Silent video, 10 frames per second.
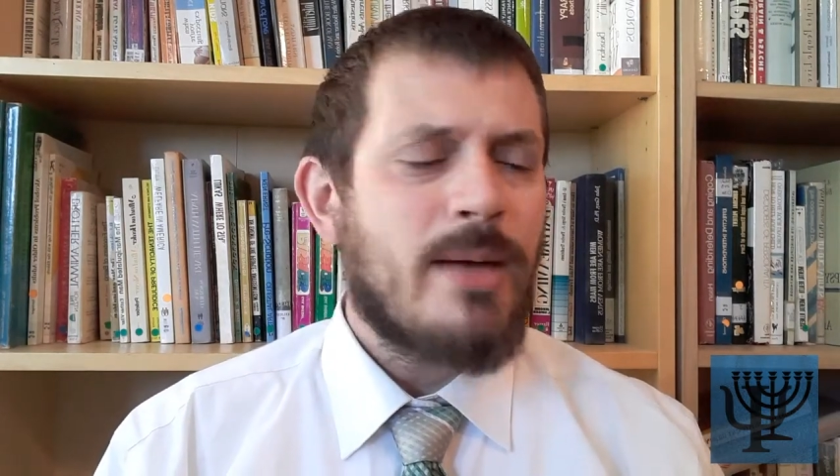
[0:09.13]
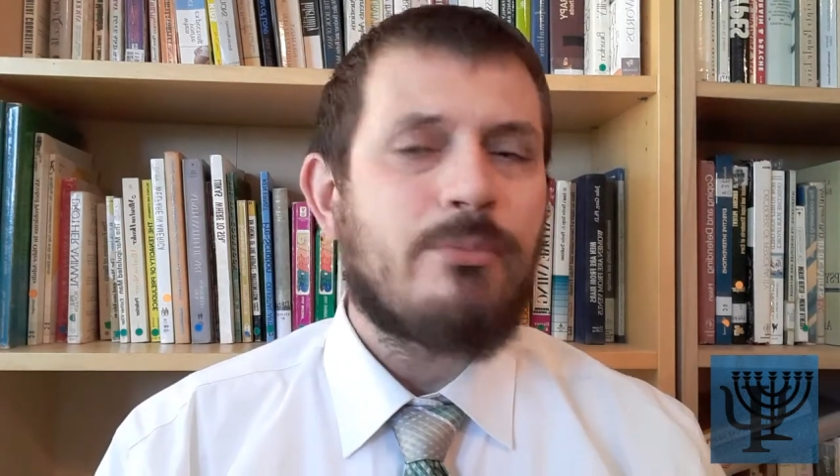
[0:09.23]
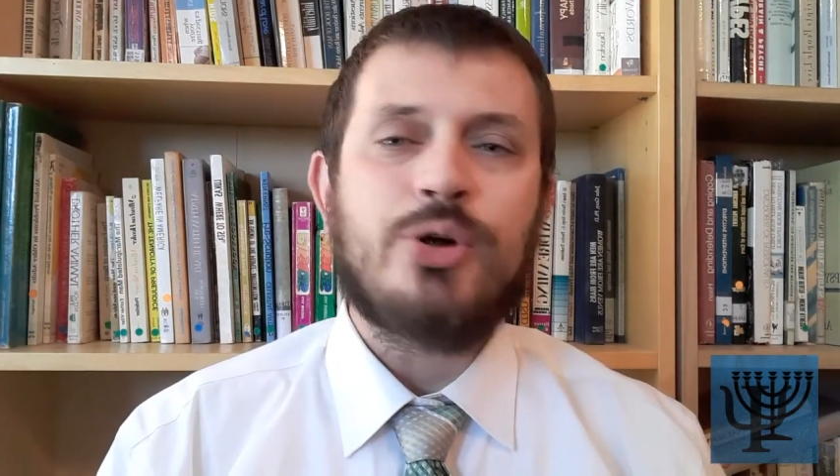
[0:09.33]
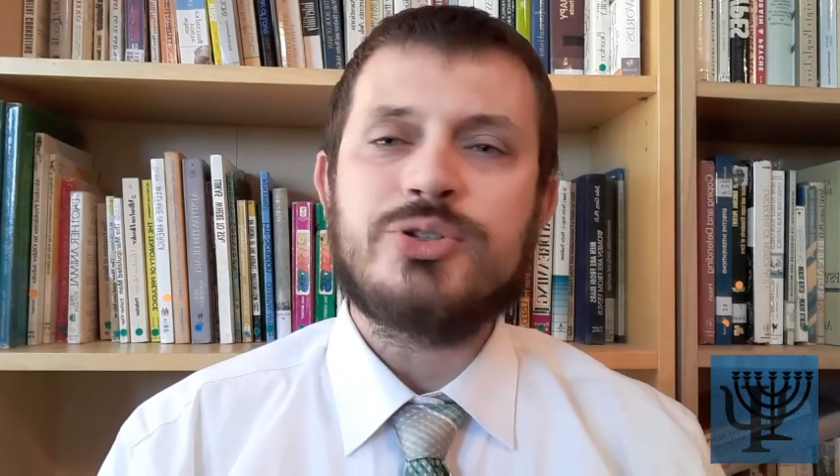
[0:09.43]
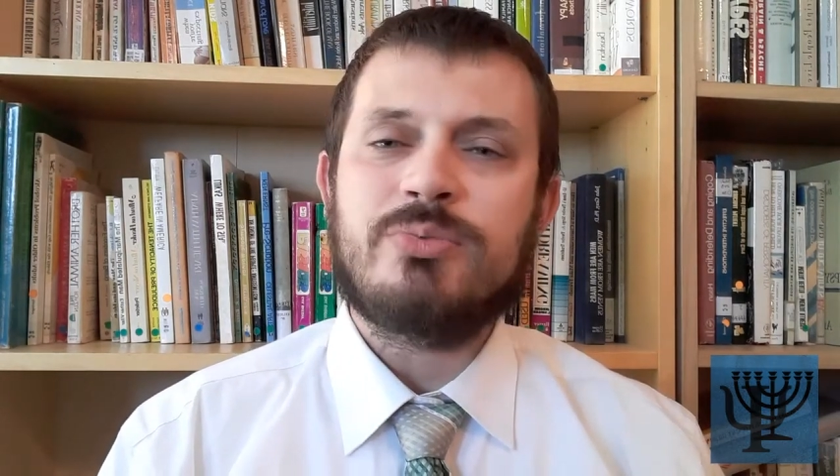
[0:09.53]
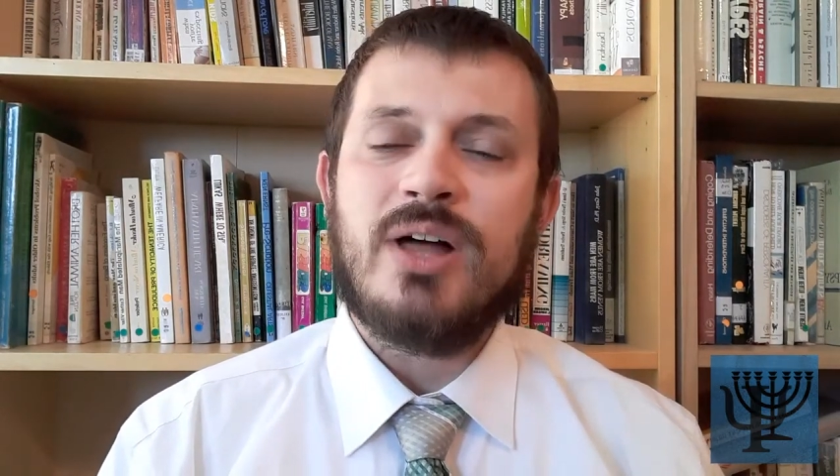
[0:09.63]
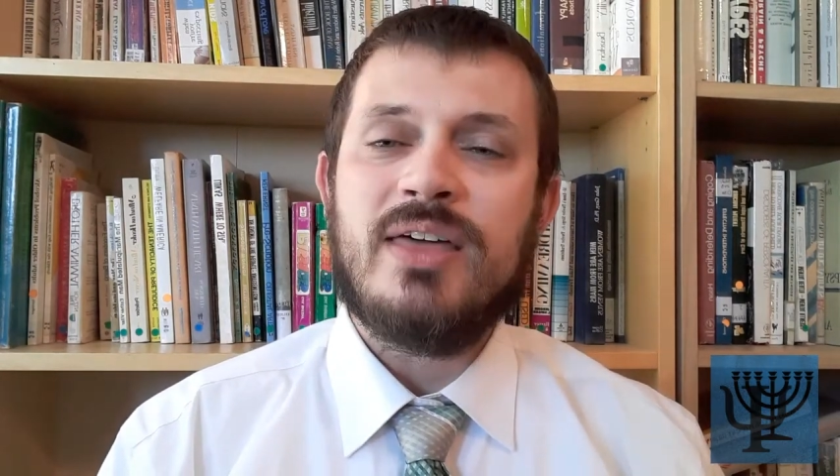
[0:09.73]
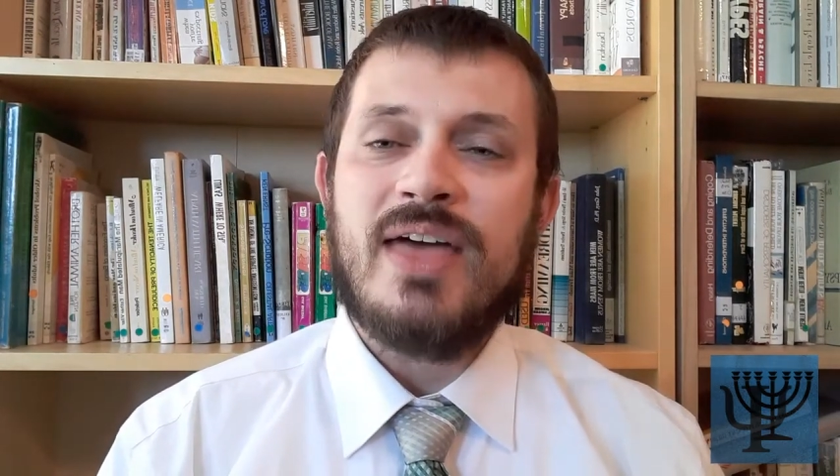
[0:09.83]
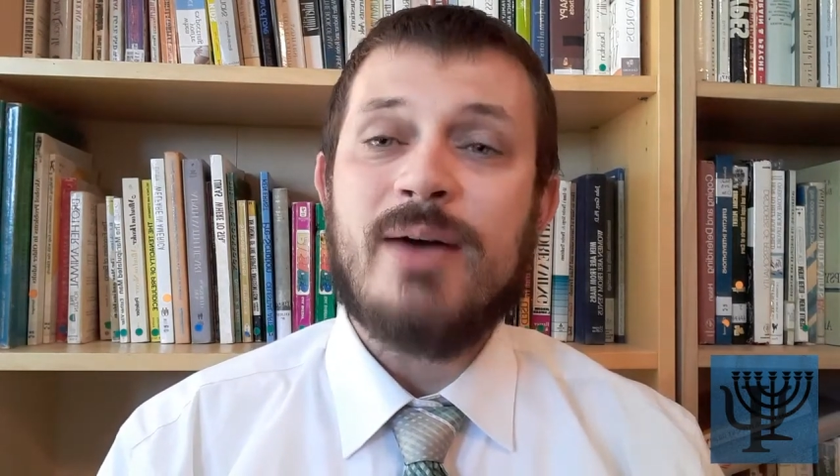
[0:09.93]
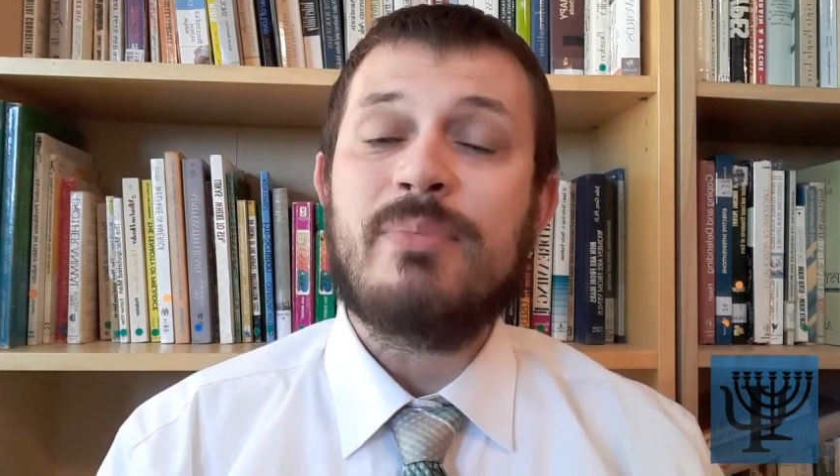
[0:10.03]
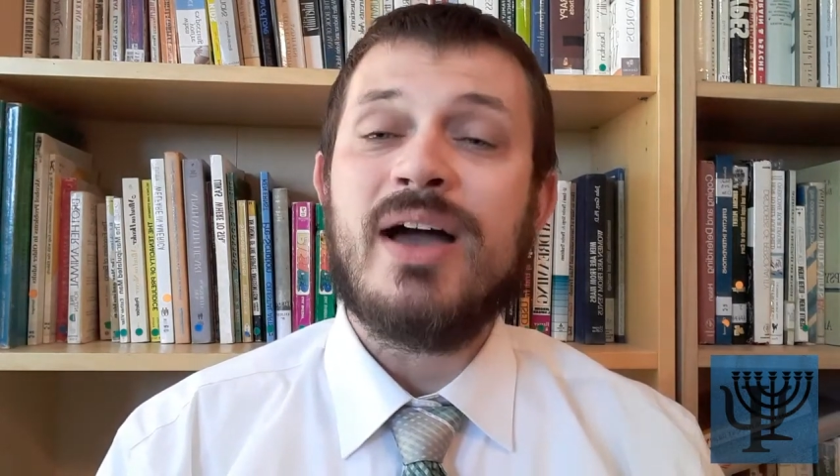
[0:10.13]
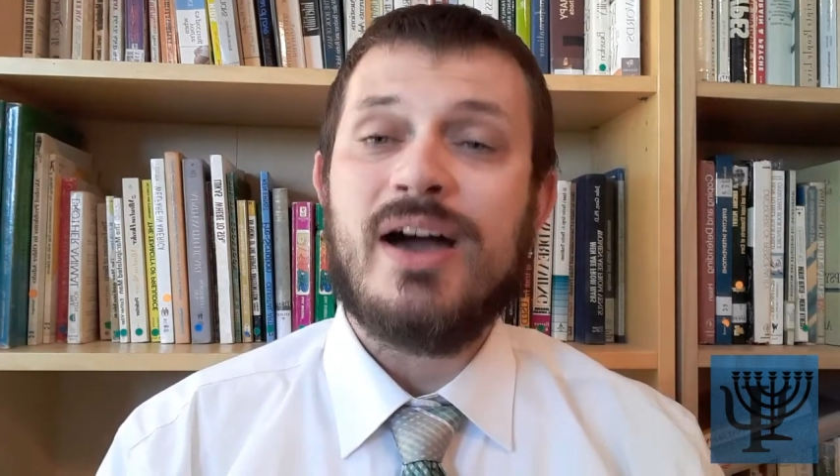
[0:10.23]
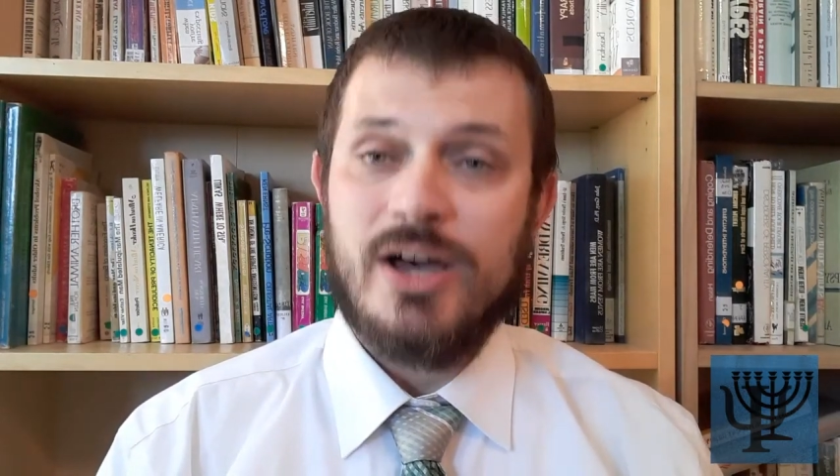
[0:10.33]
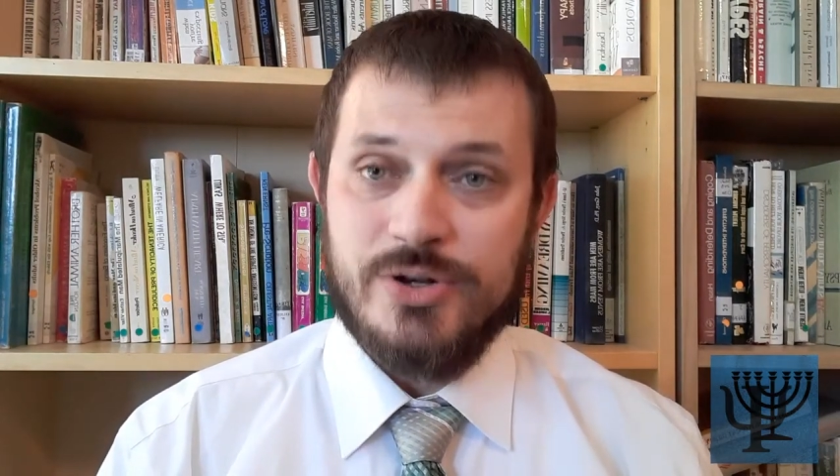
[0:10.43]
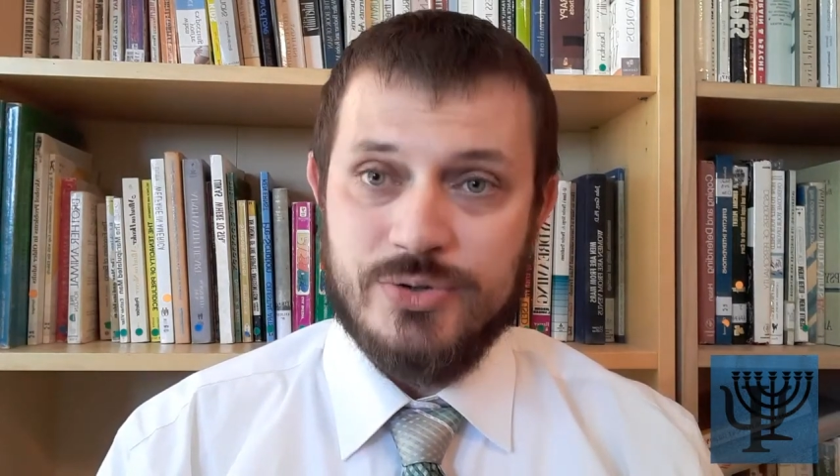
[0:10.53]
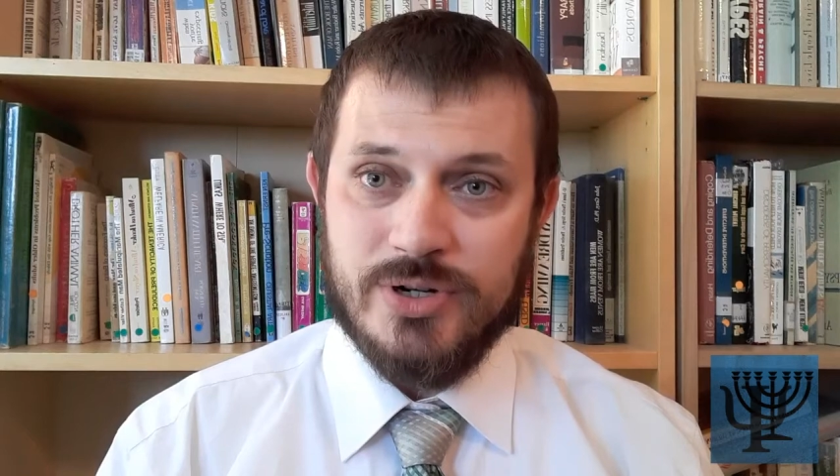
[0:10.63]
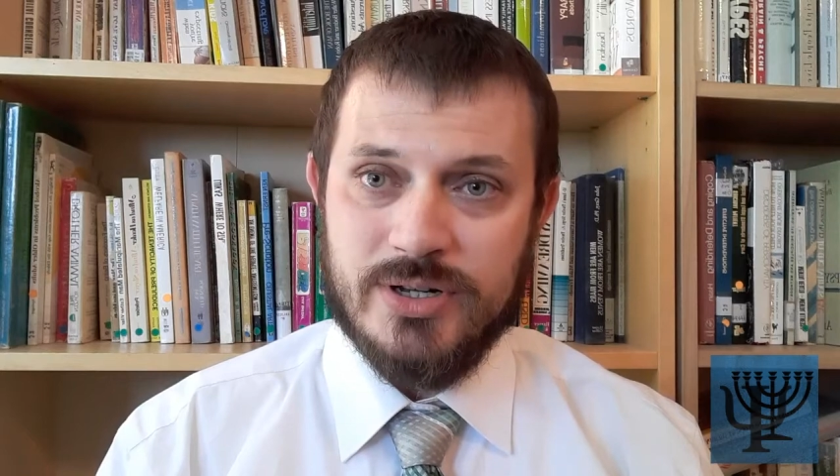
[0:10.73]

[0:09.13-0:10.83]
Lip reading: multiply that by 100,